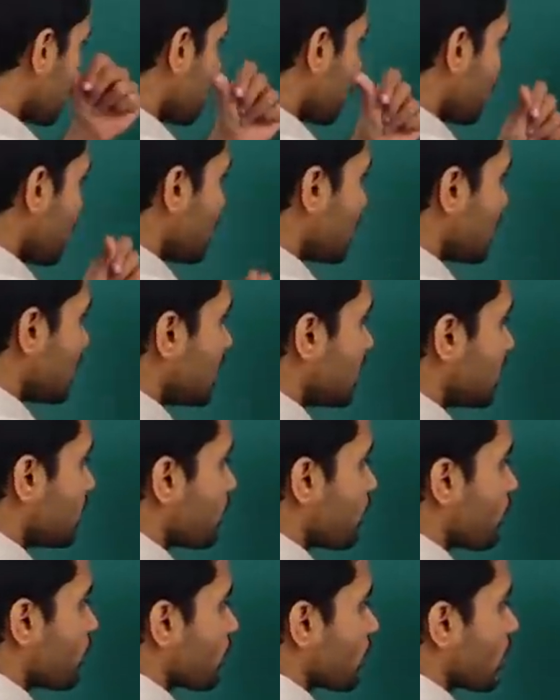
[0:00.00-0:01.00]
Similarly,
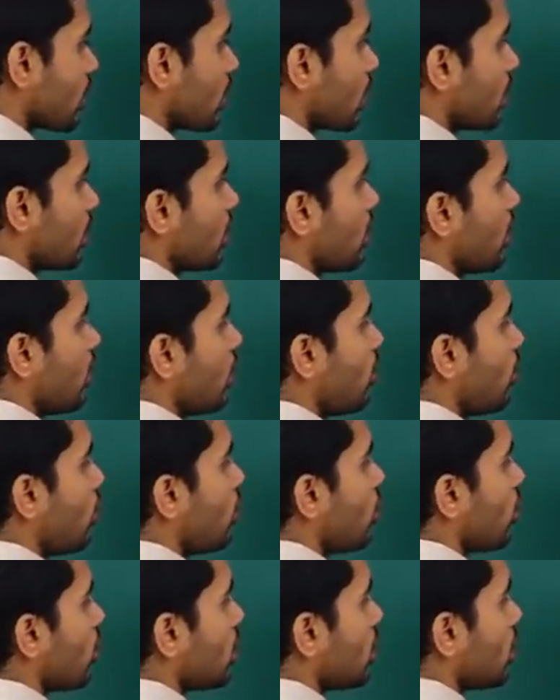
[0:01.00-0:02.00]

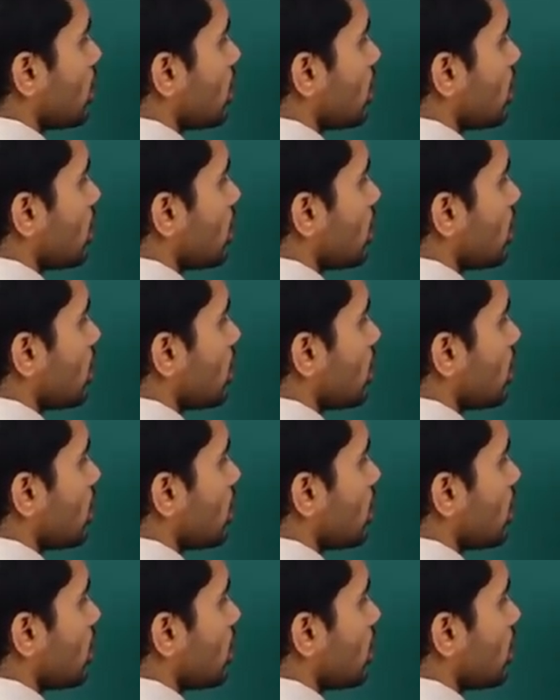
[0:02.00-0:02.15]
all